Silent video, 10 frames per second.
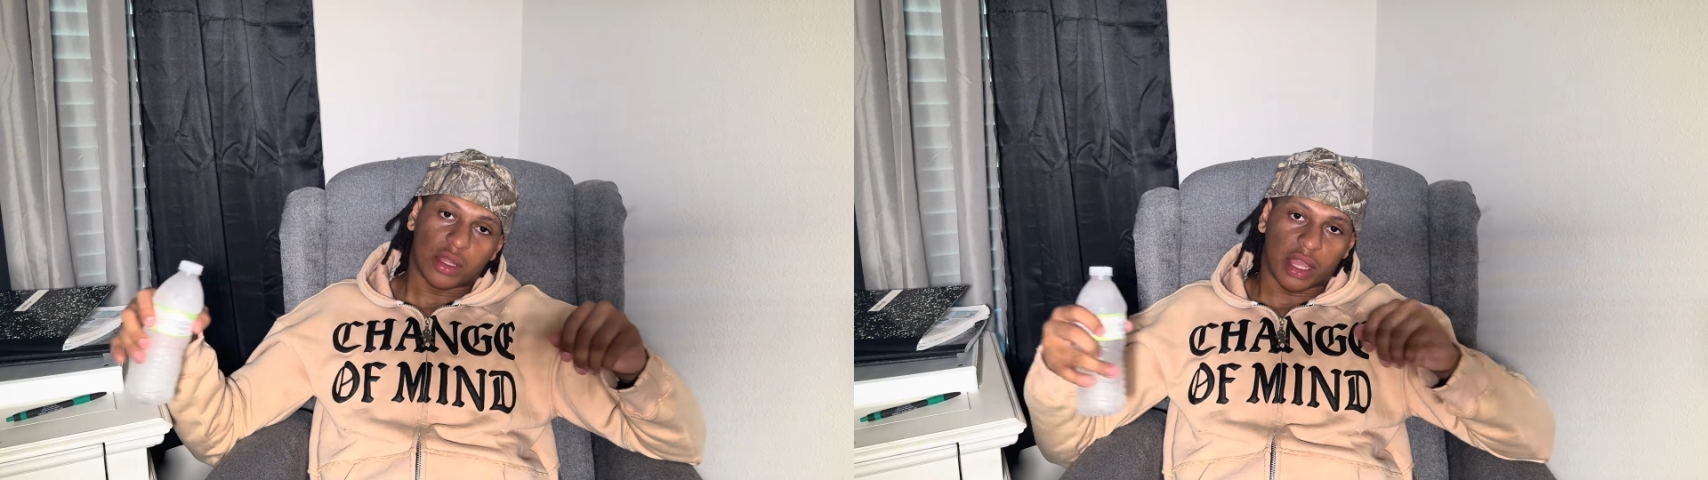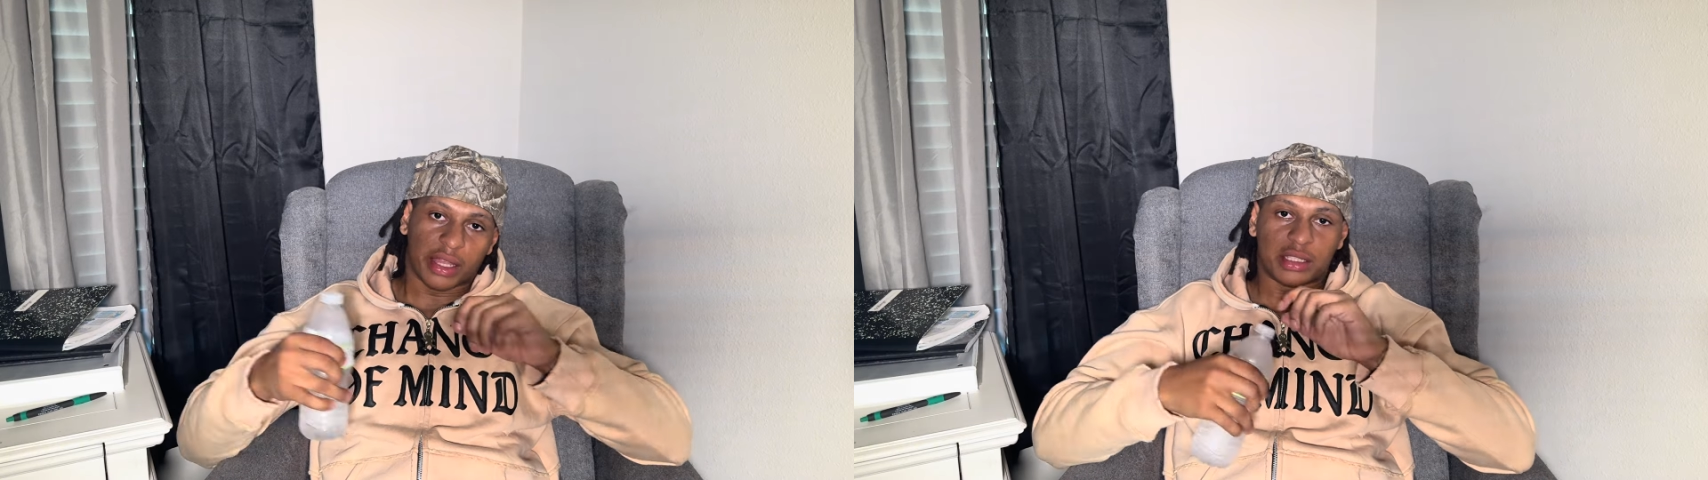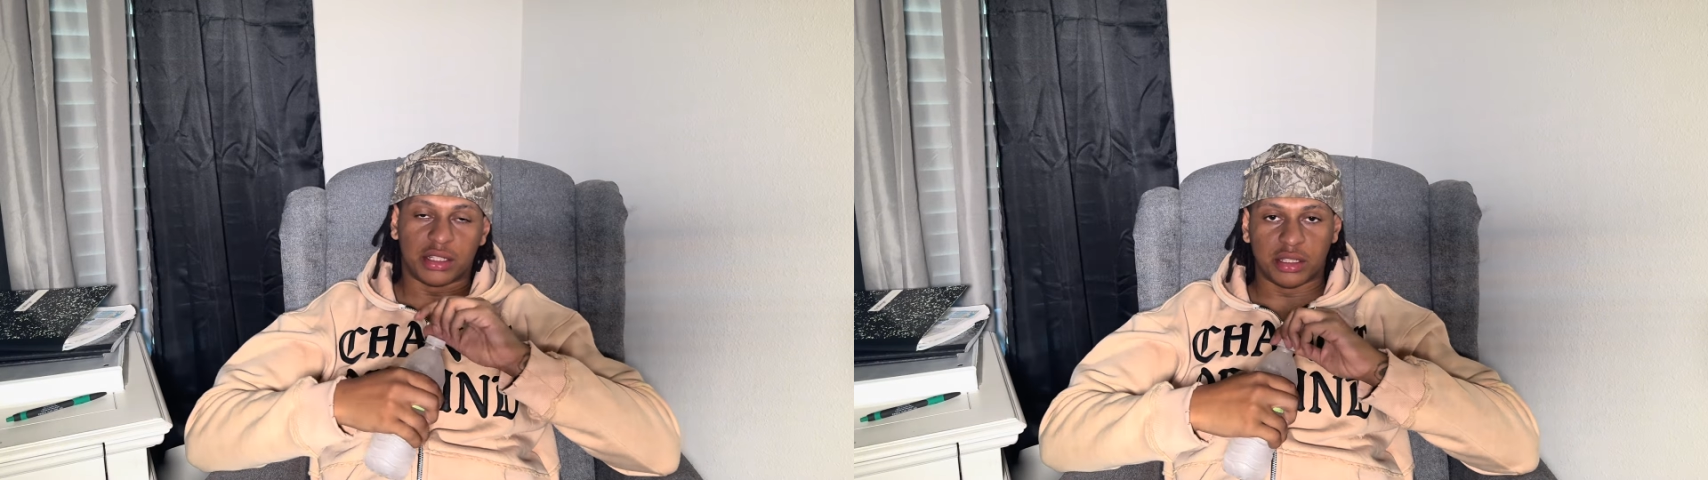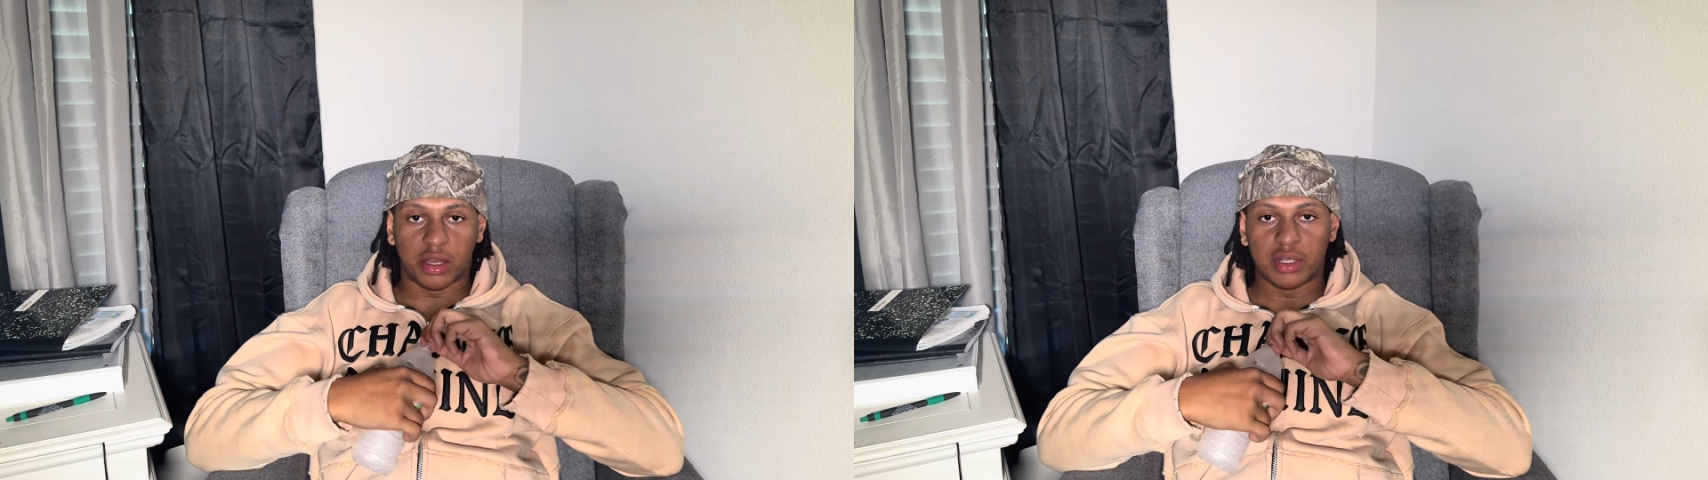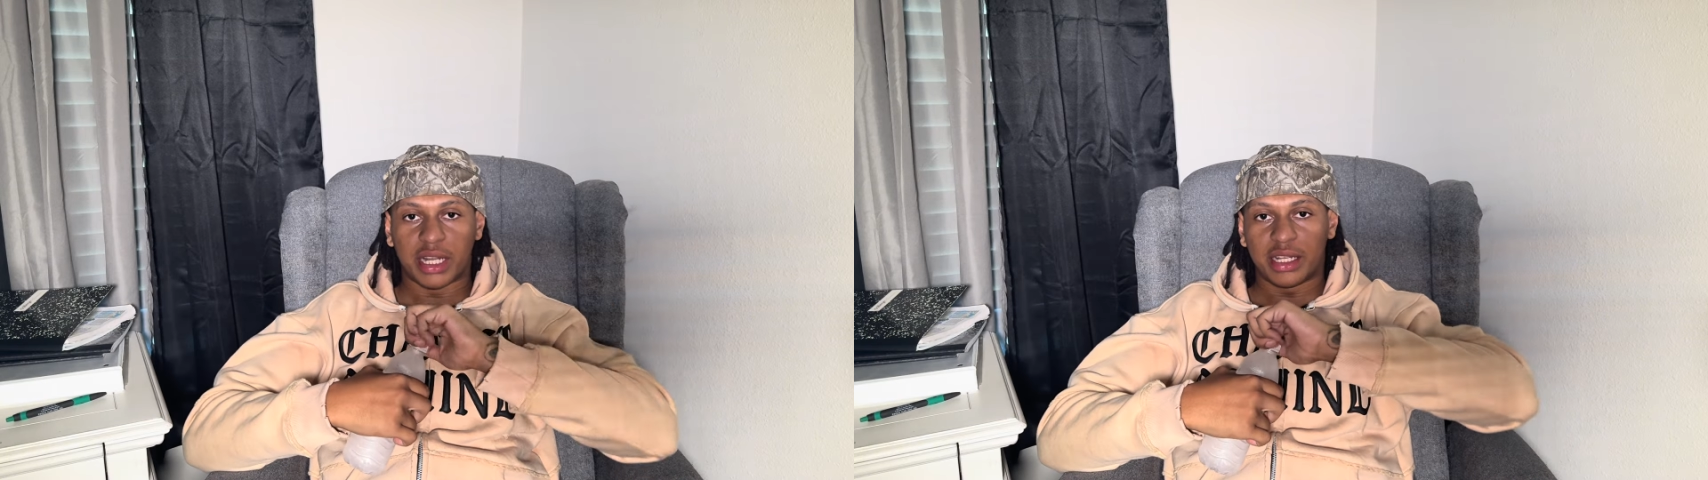into your
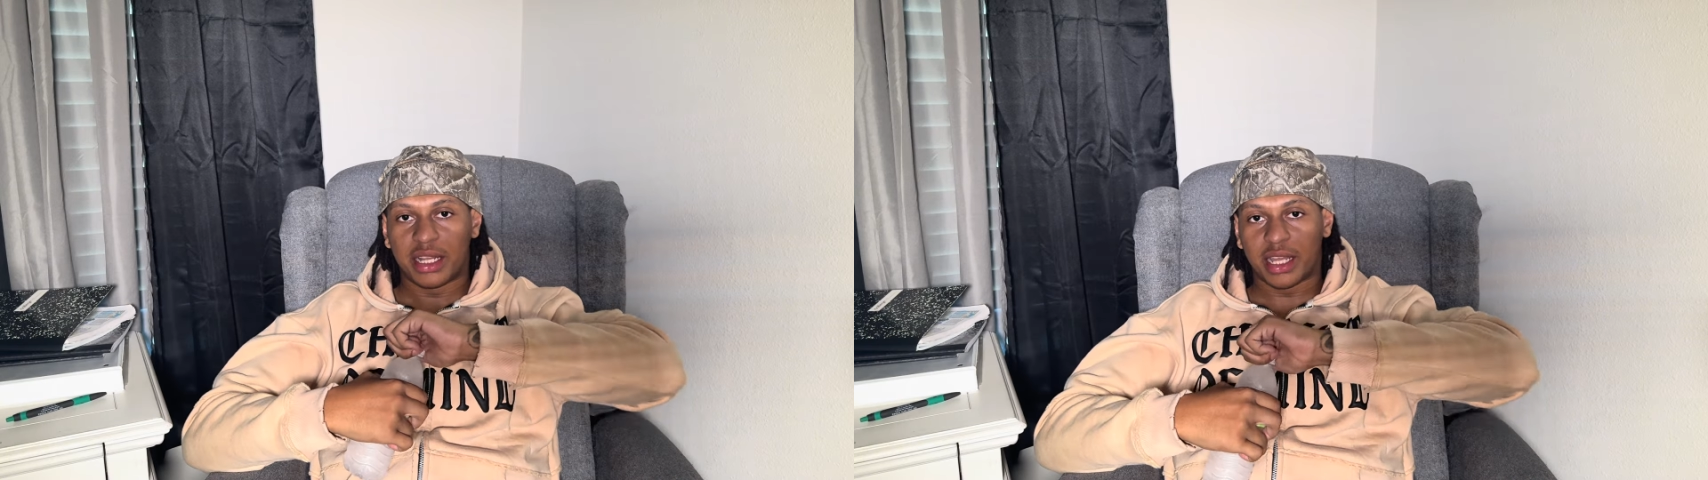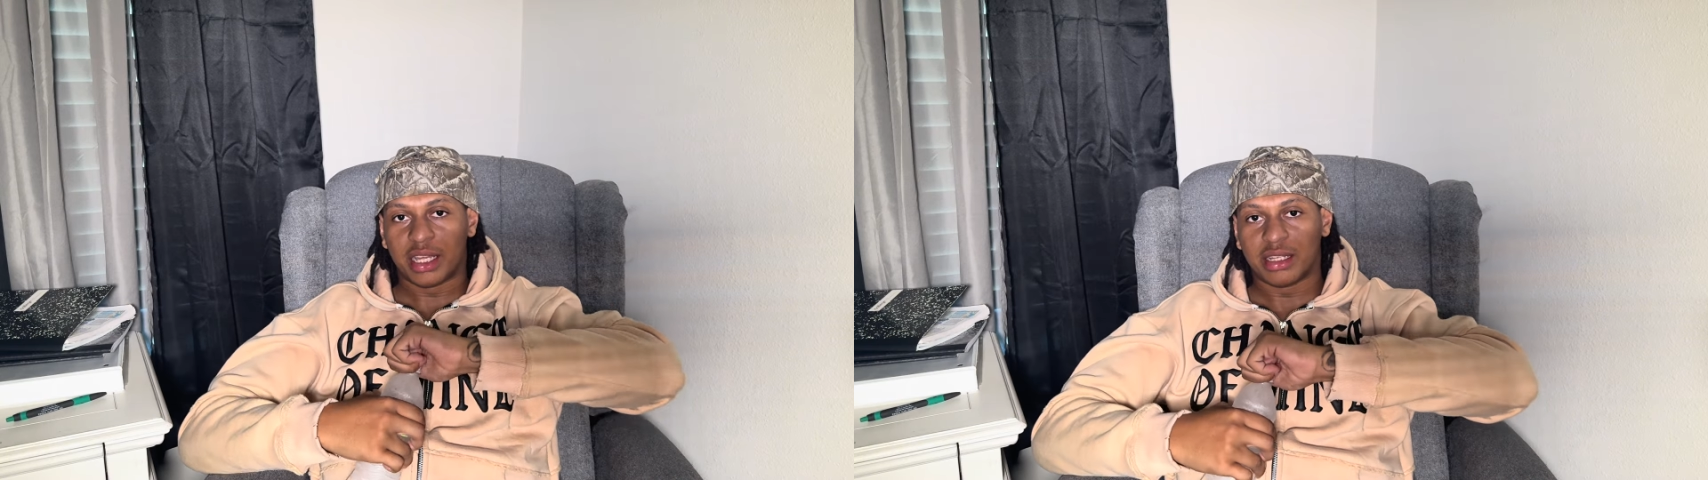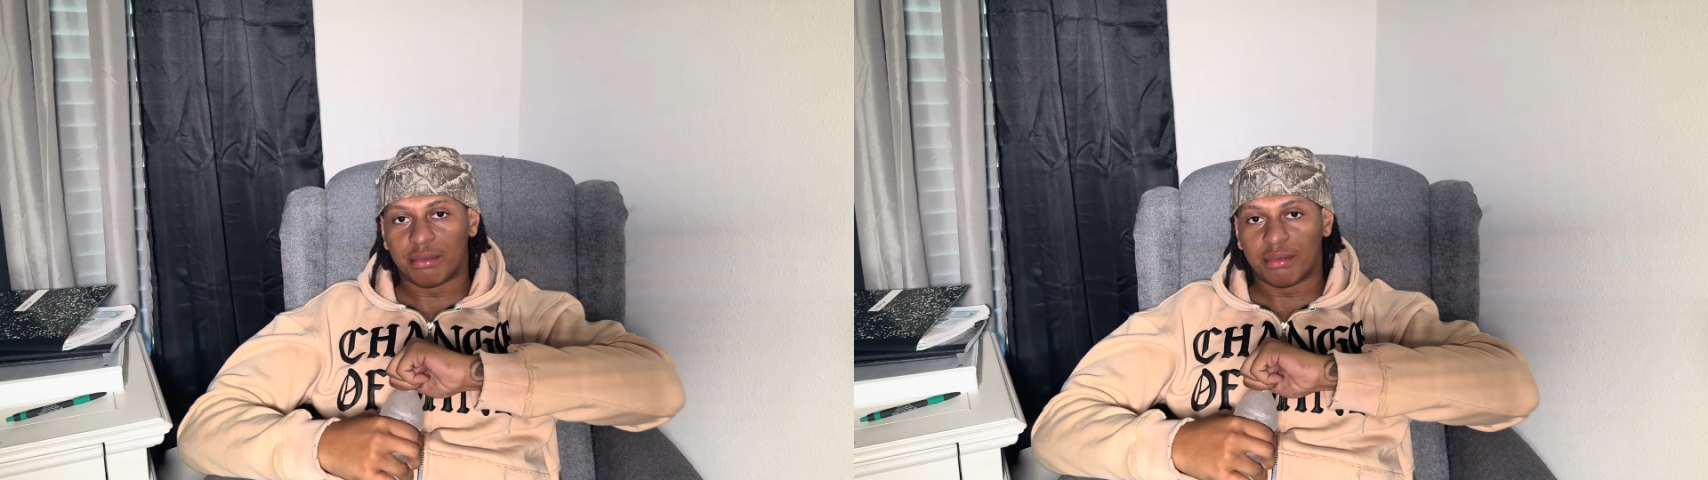day-to-day.